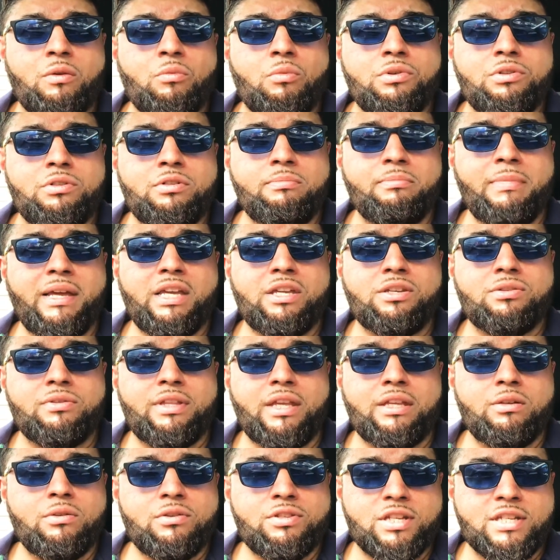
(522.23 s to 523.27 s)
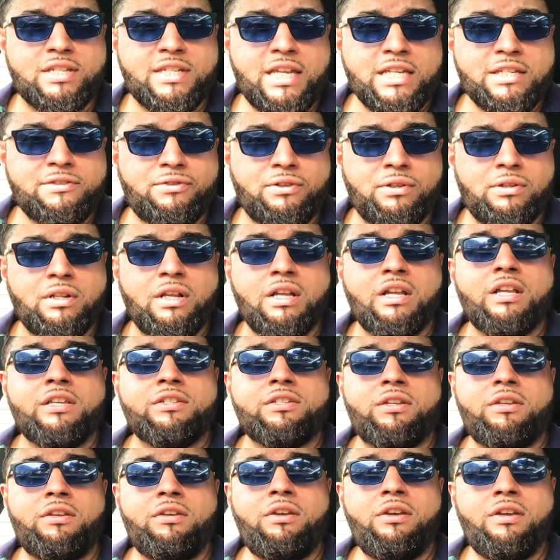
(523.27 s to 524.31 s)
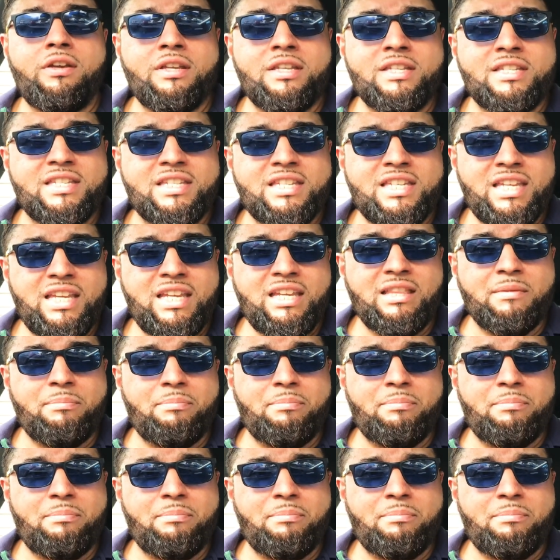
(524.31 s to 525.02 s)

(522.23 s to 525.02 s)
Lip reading: I want to make sure that you are successful so you can see